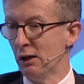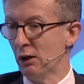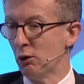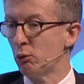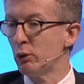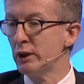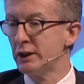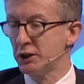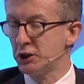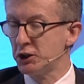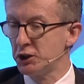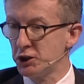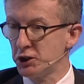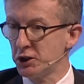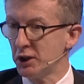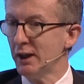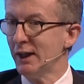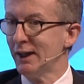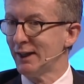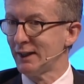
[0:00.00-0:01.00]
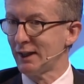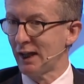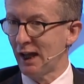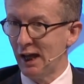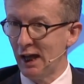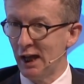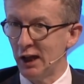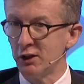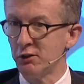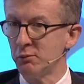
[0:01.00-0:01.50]
which
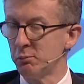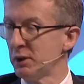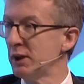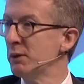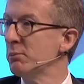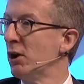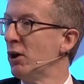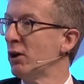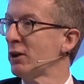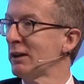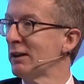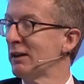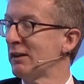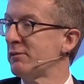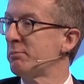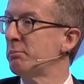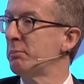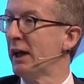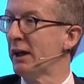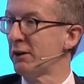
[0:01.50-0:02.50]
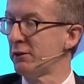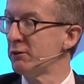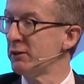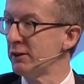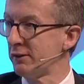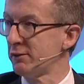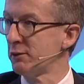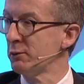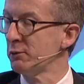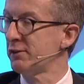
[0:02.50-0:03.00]
can be models better
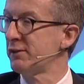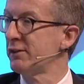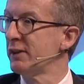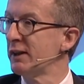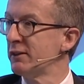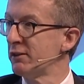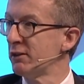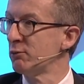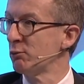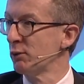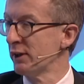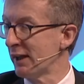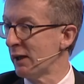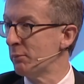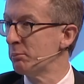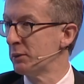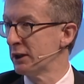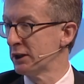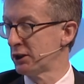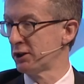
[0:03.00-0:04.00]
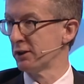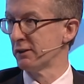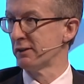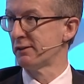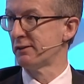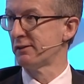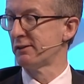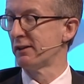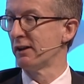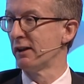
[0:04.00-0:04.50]
associated with
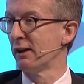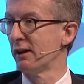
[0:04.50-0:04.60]
ambitious